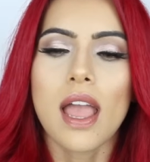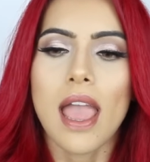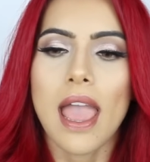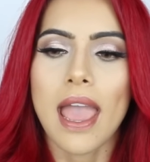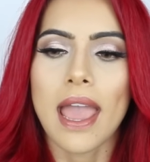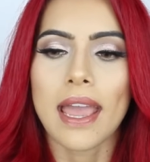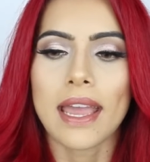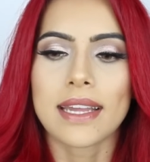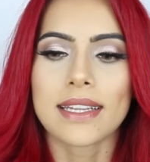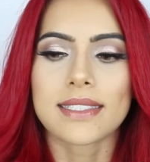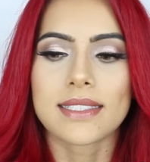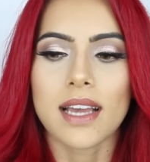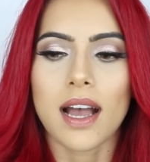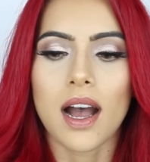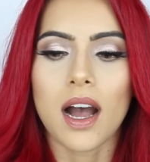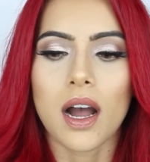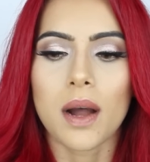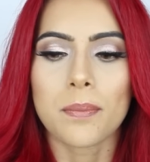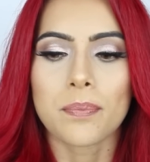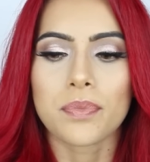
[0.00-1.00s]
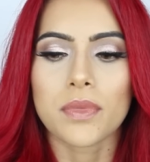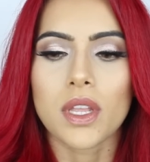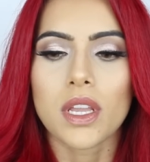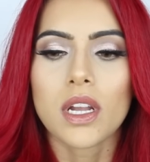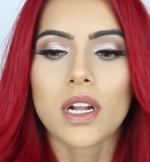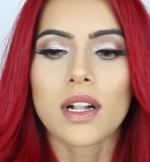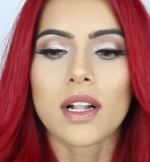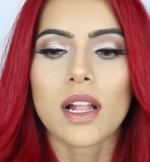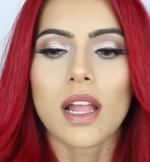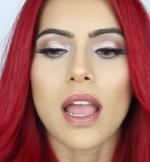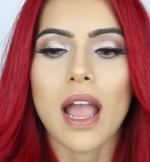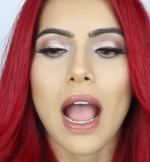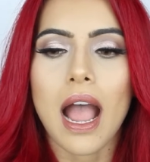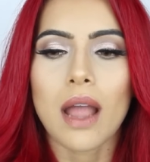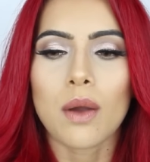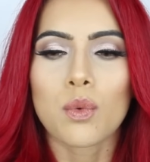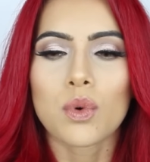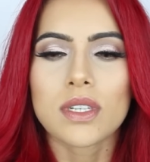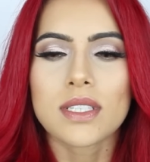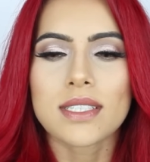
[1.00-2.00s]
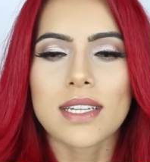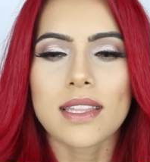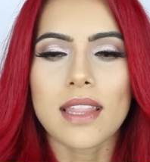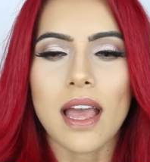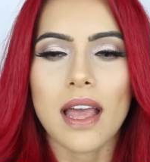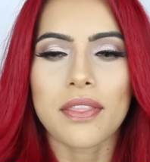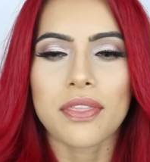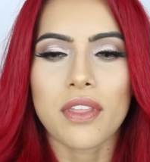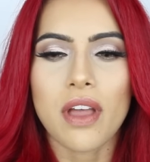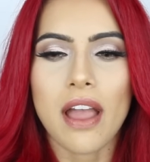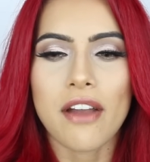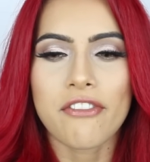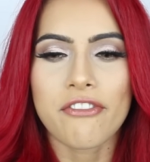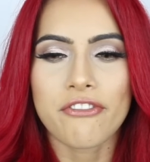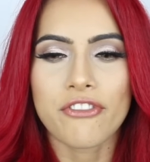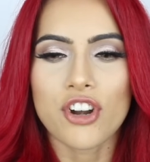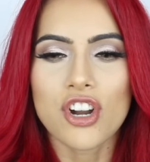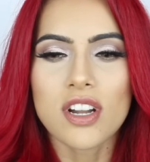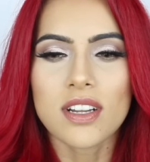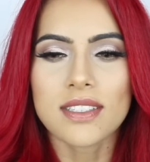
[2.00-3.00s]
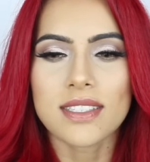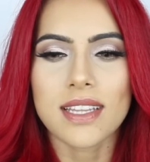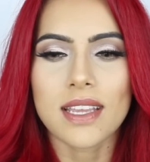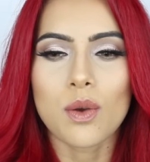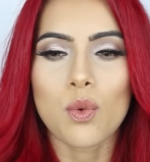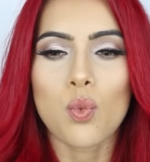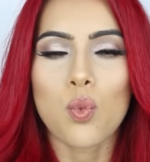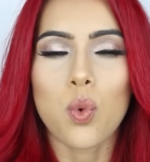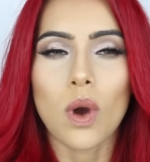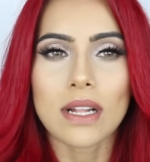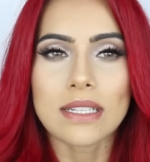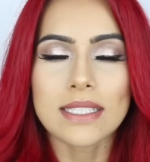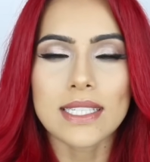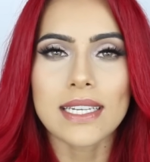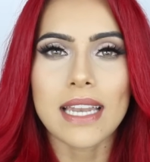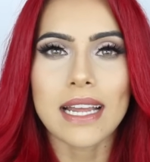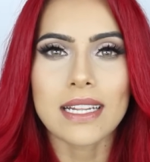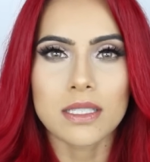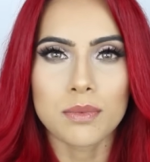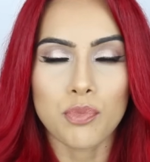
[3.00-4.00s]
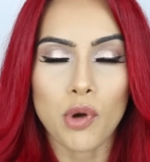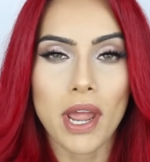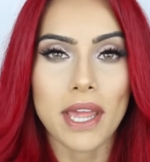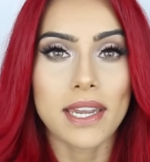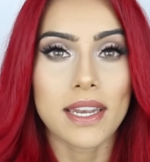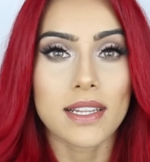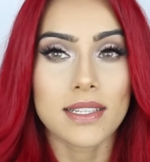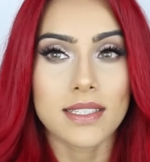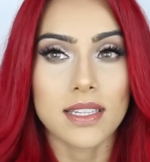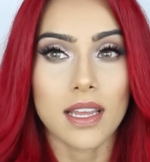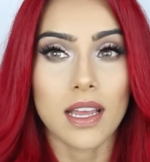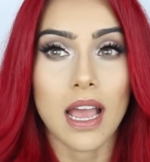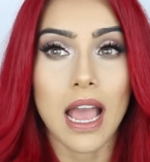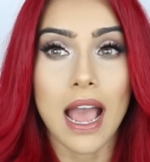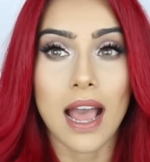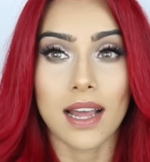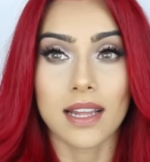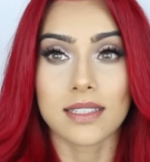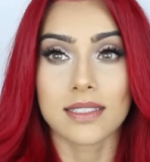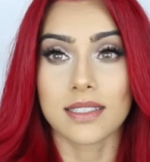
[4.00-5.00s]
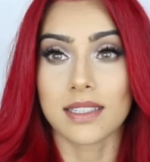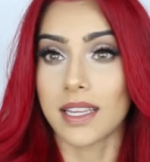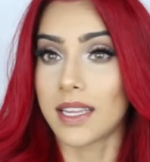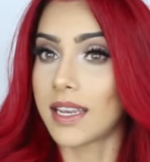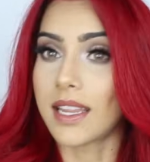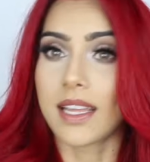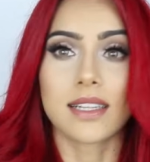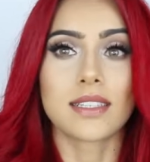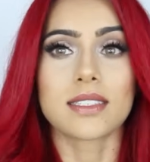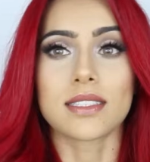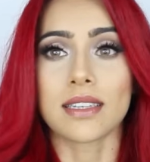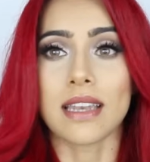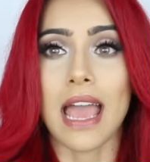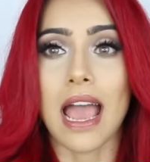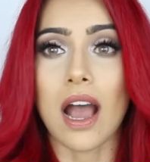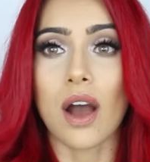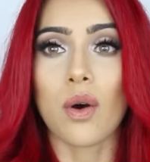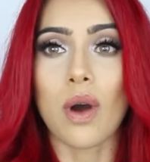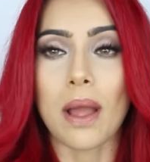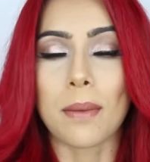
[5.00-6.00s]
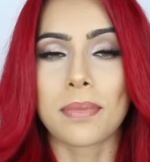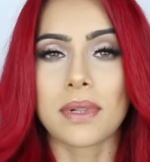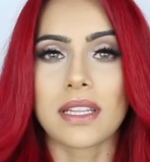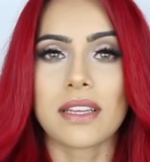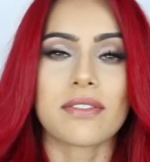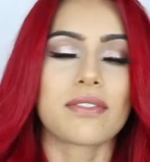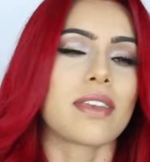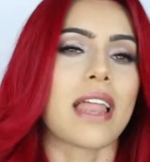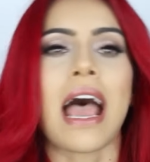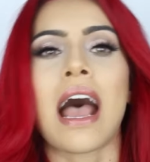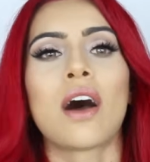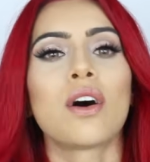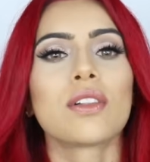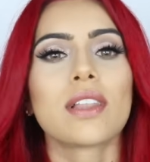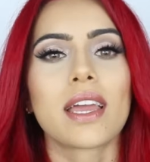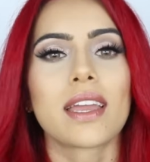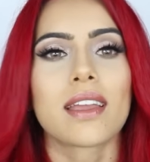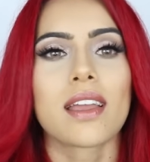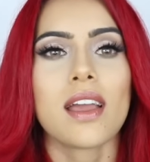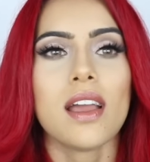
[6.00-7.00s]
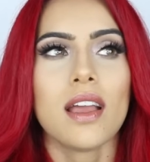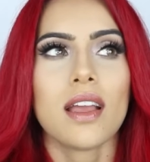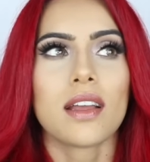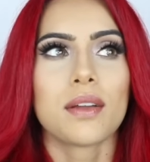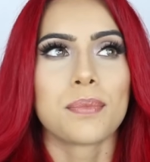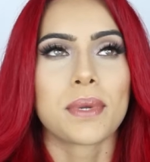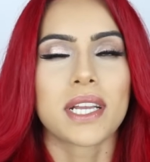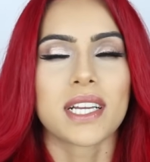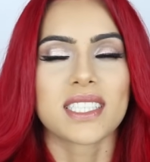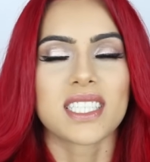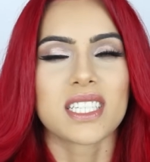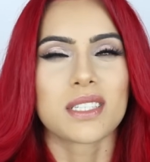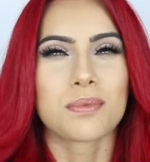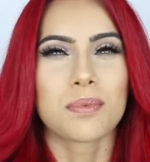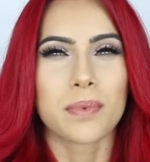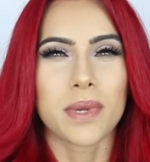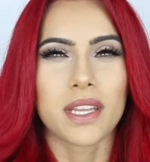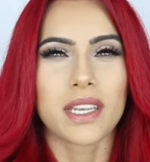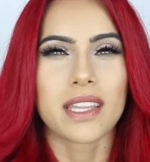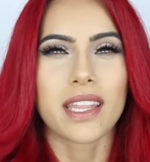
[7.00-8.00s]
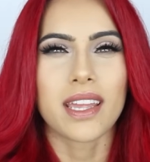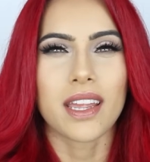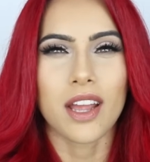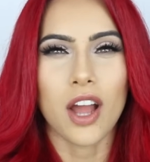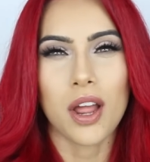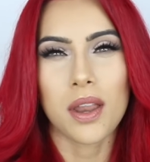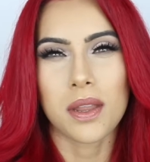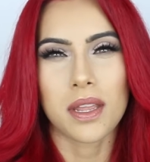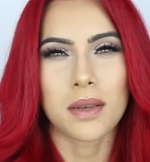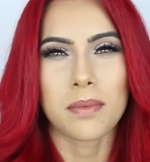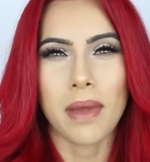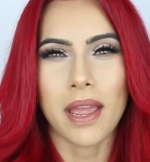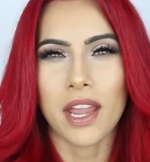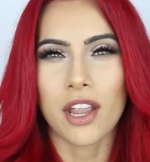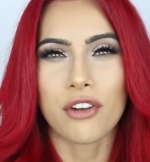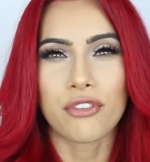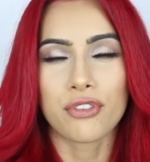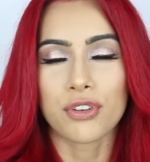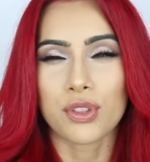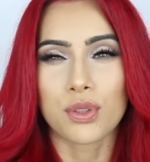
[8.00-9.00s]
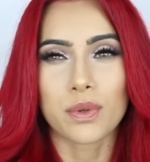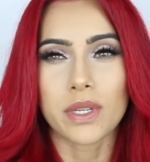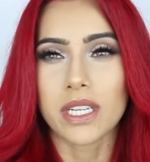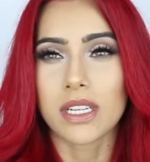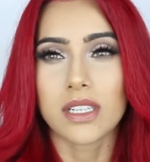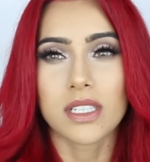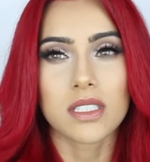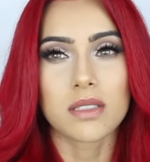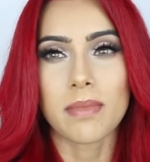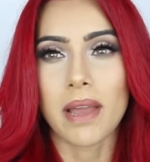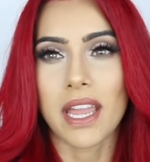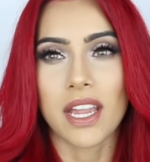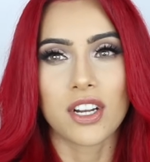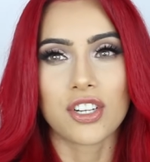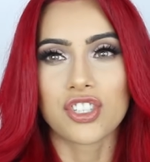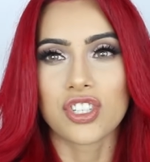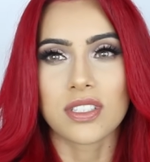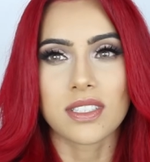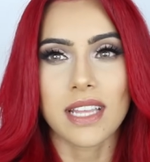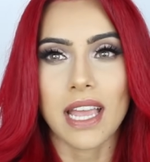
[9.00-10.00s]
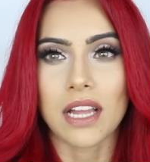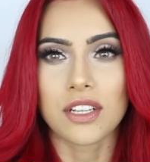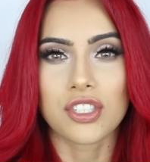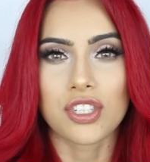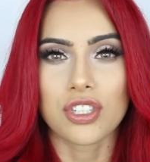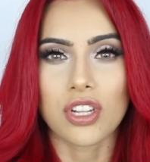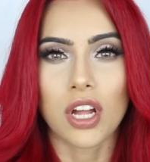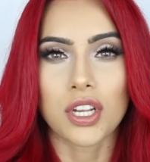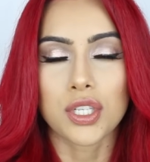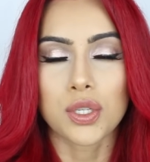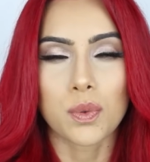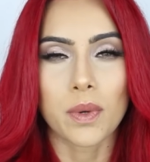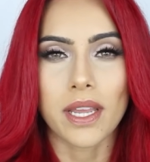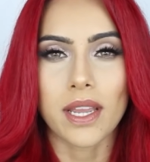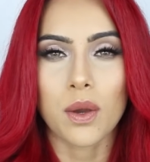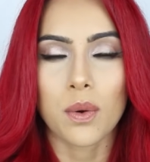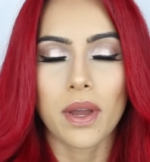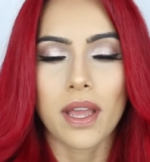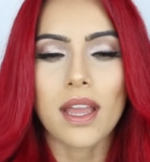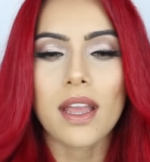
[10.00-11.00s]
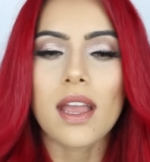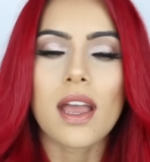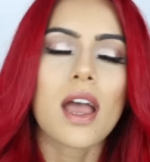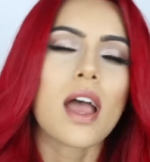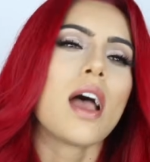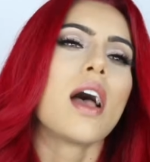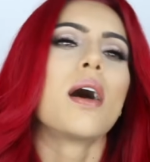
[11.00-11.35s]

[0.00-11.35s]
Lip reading: And I would say that at first it wasn't as bright as it is now. I believe now, like, because it's been in my hair for 3 years, my hair just catches on to it quick.